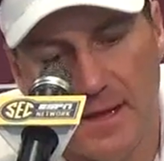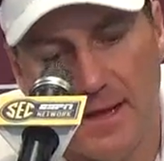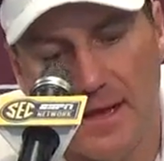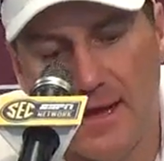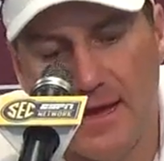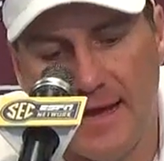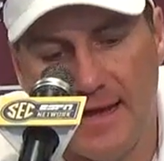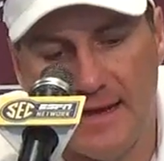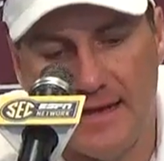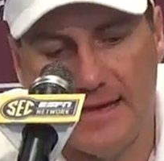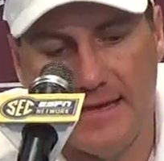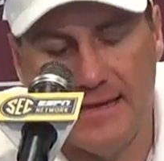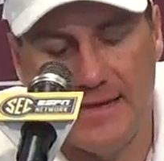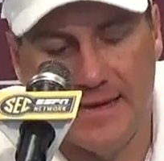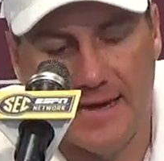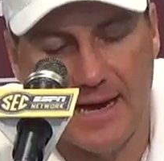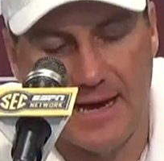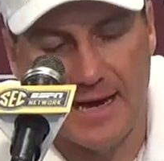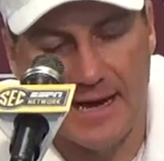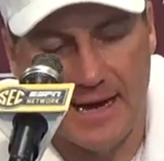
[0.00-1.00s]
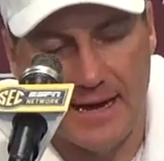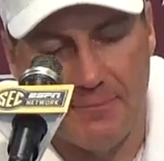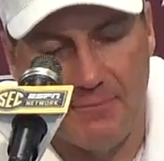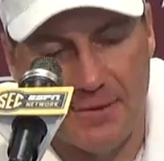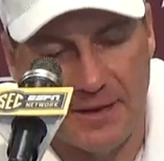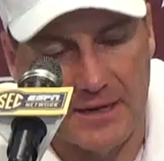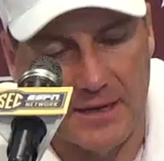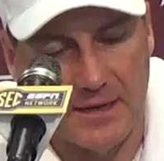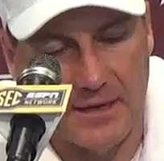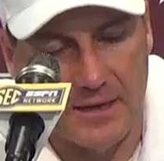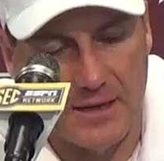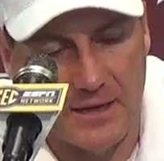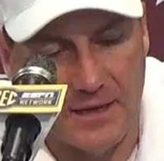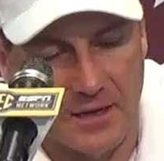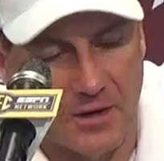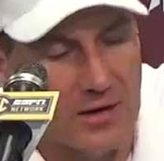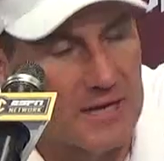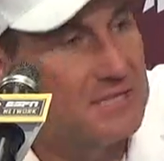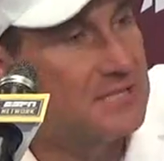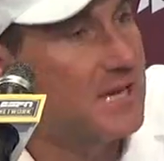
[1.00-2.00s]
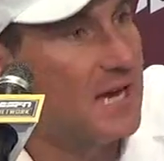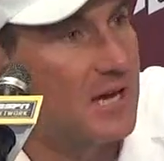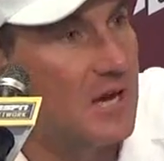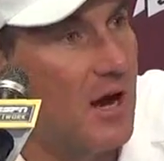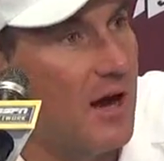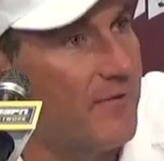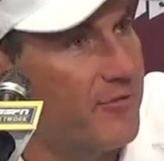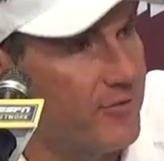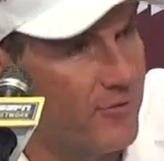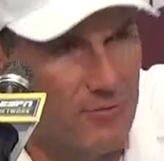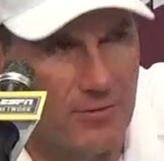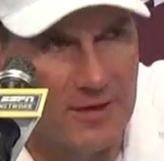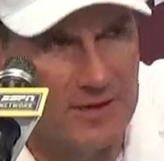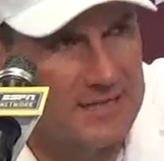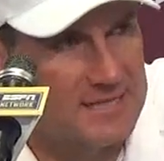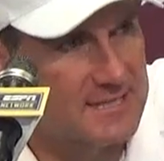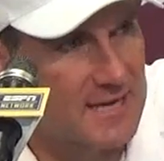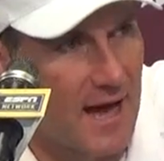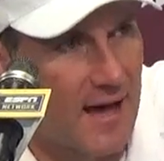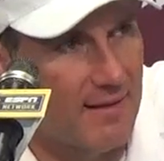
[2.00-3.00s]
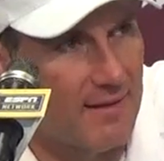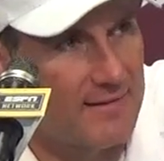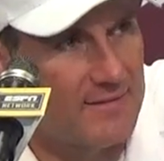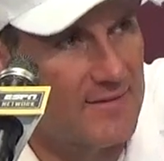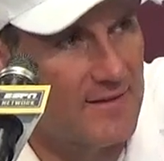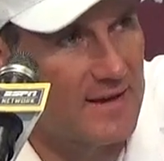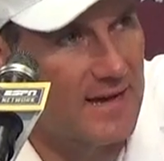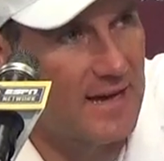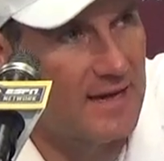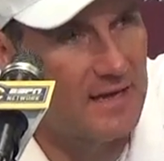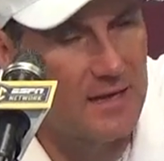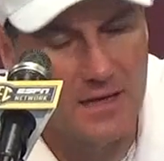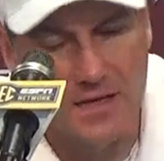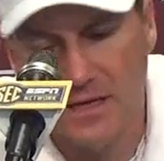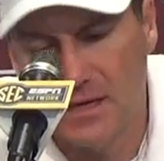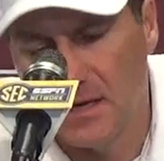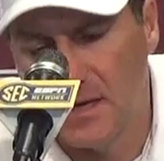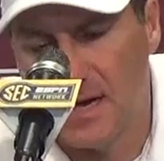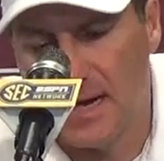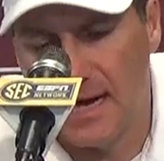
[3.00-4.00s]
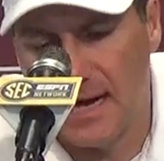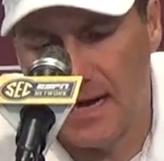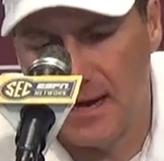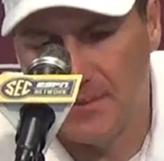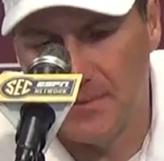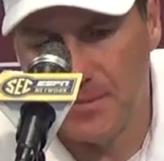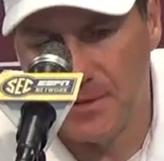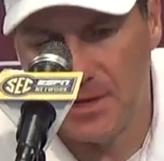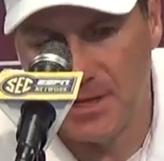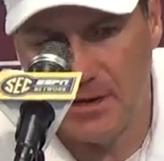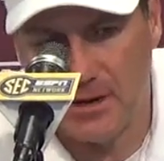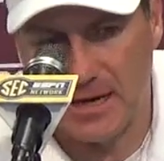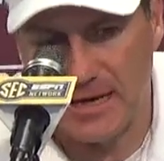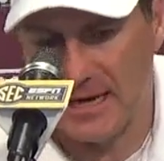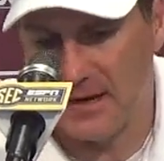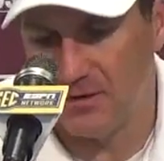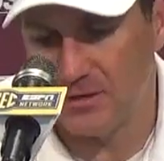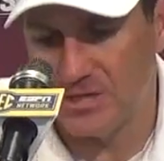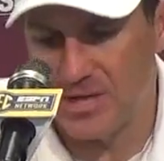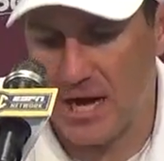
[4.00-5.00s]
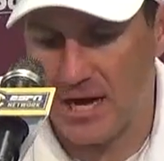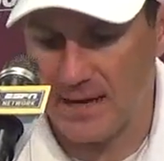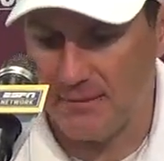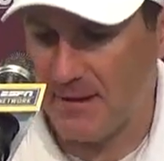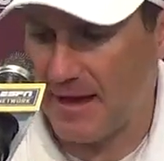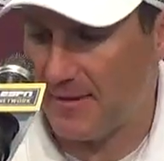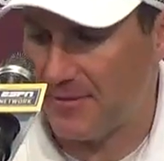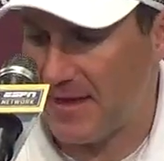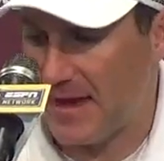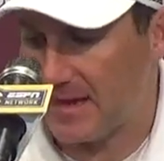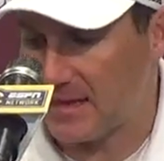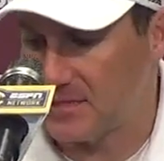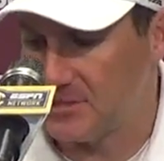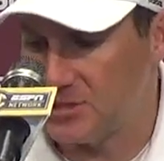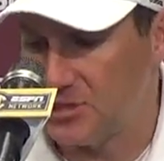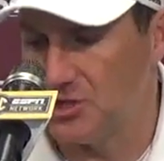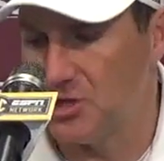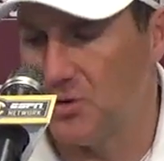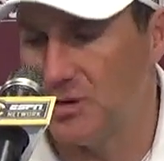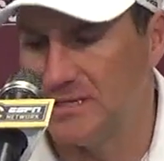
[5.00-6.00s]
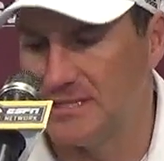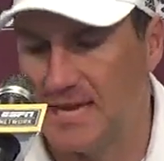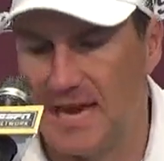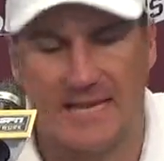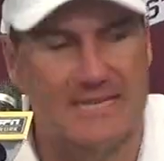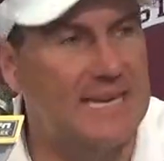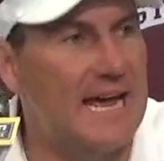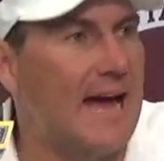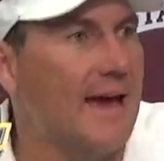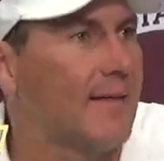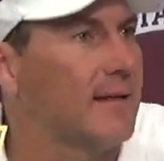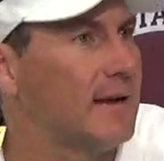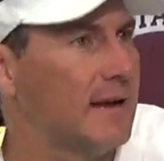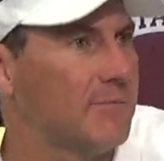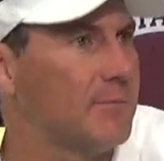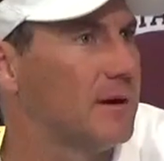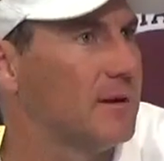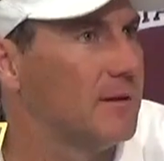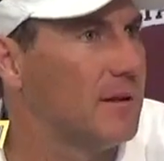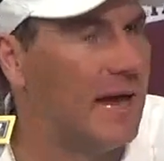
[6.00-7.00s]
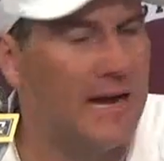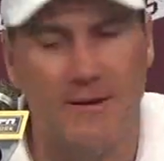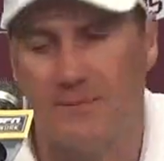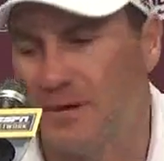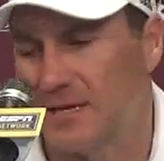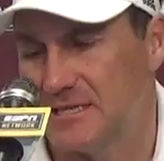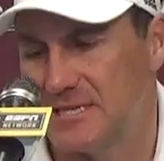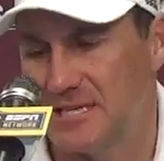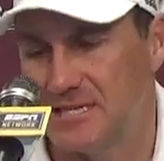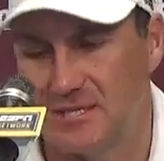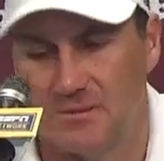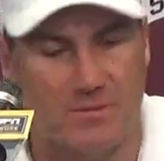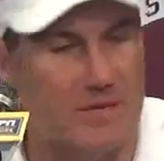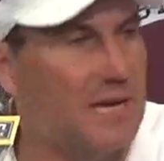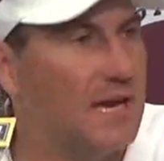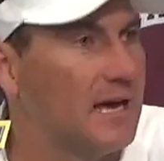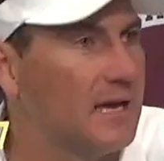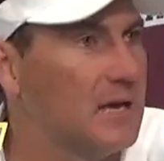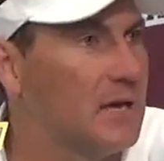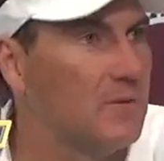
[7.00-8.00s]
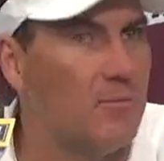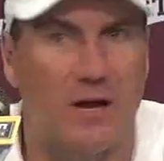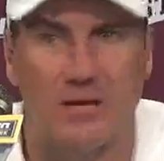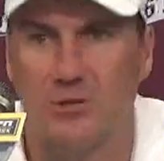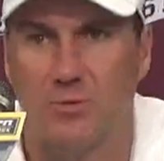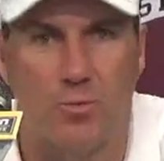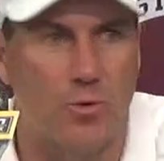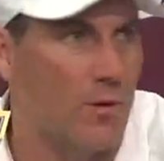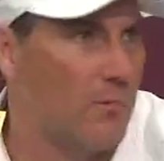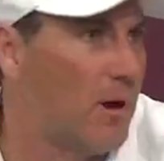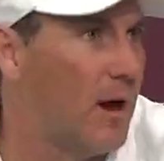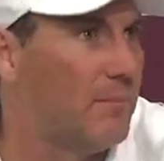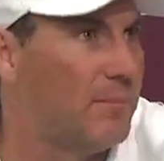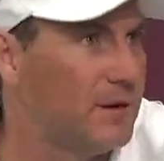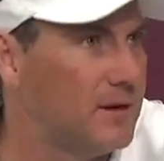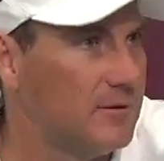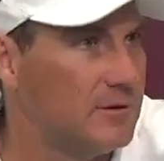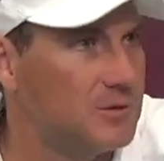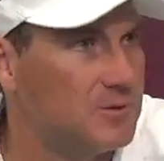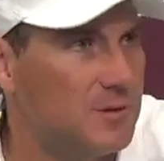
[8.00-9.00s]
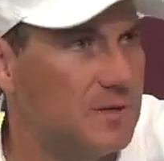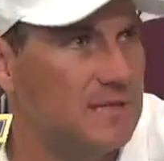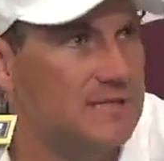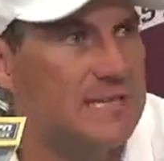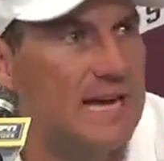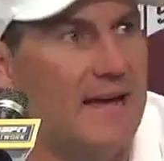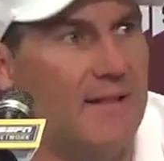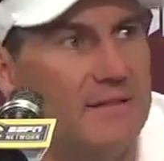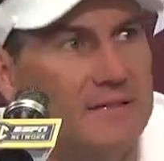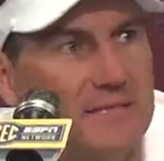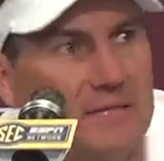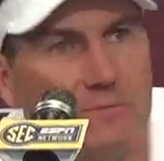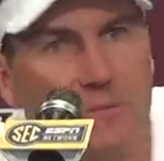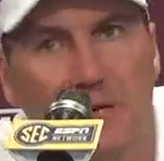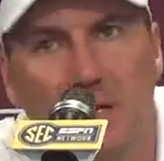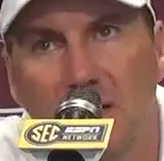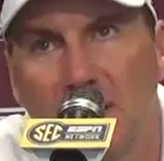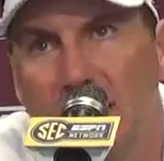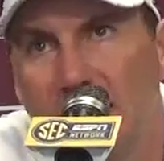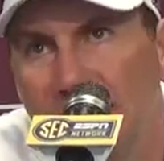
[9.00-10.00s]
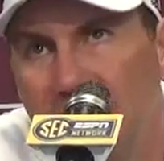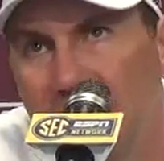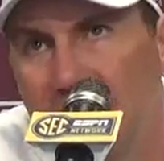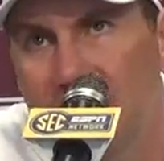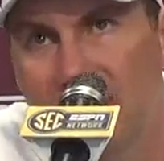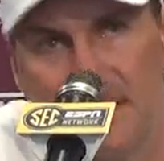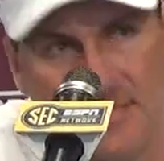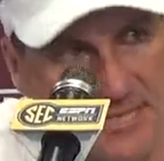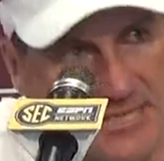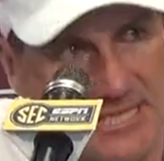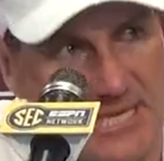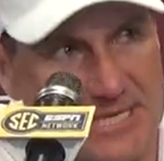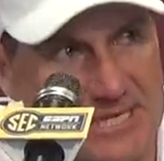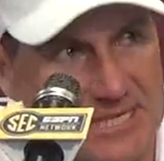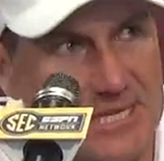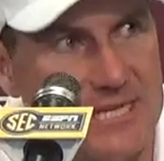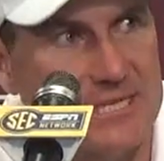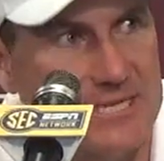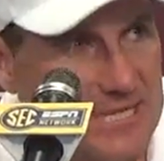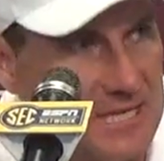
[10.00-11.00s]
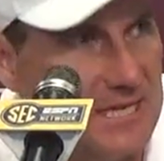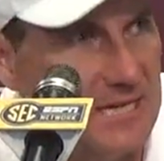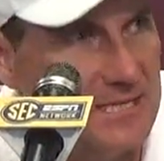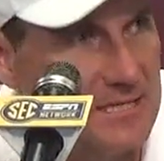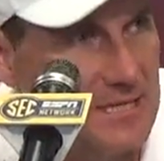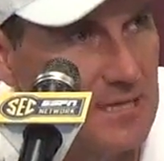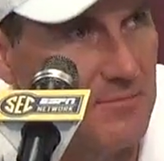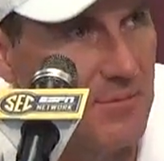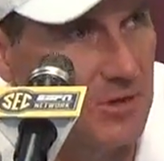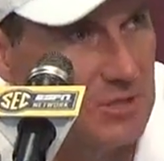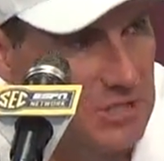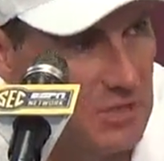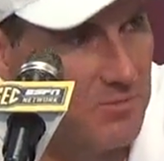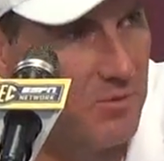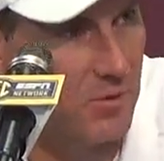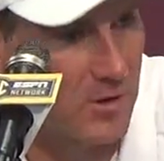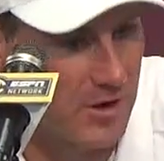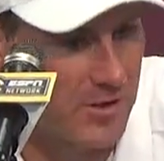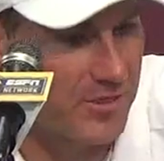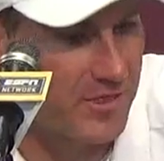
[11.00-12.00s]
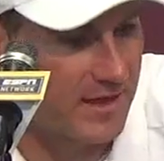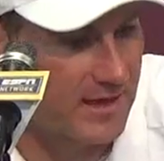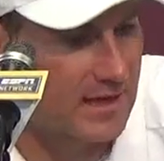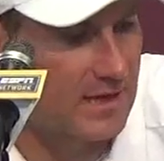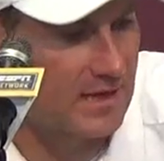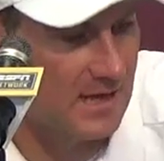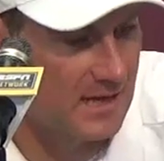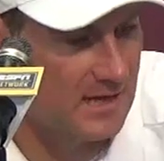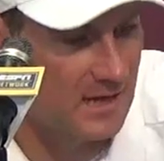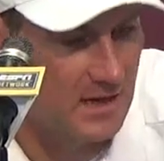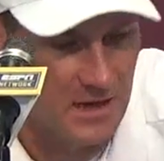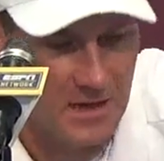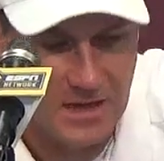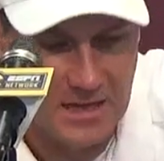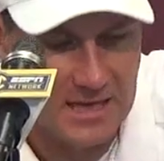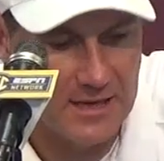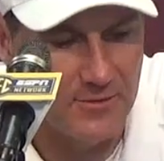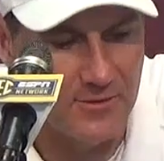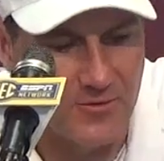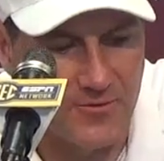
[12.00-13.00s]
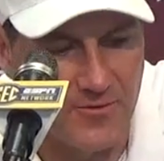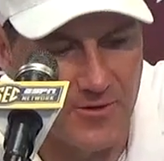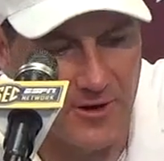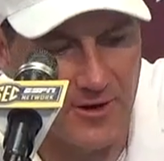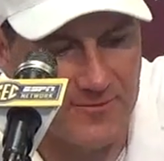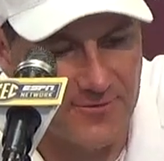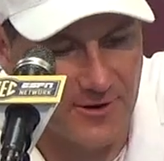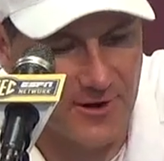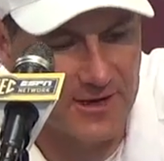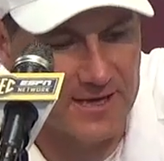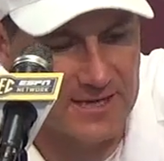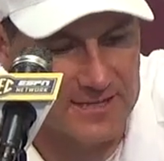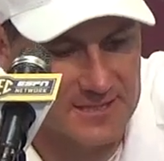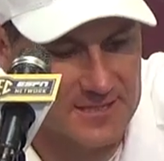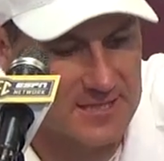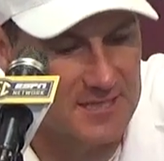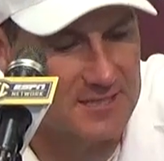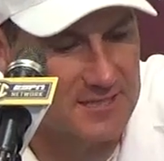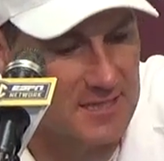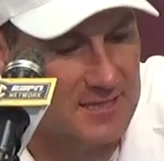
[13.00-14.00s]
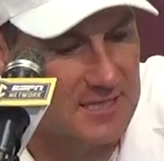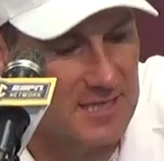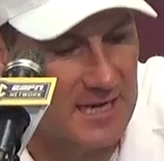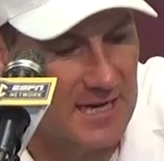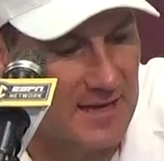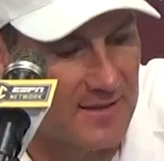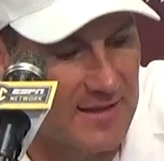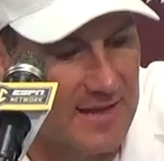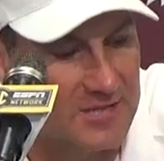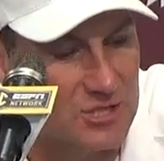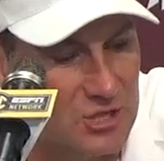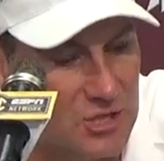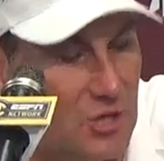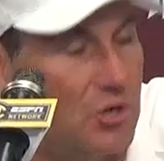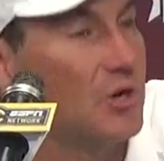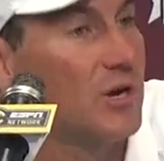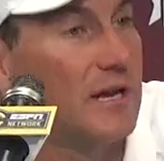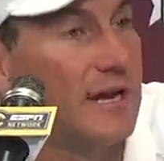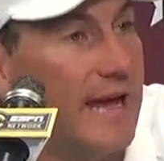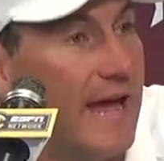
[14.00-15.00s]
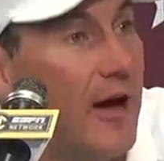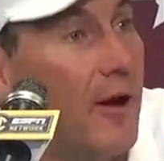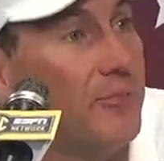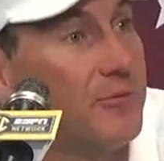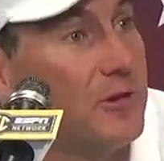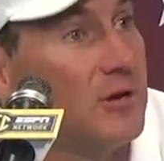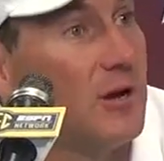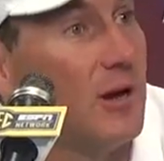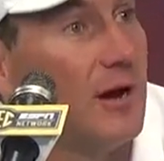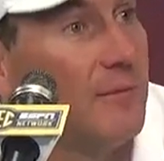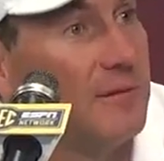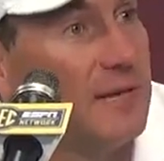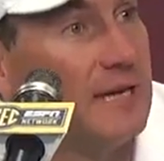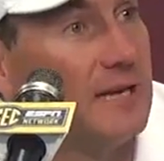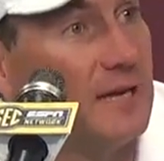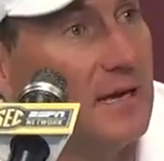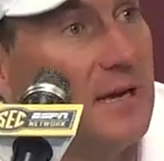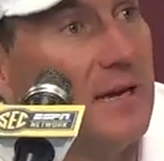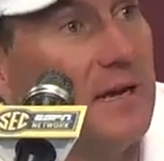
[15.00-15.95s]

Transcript: And his kickoffs were really solid today. And I talk about that because he's got talent. Anybody sees him kick, you can watch him warm up and know he's really talented. But the consistency is the most important thing. And he was very, very consistent today, and that certainly helped. When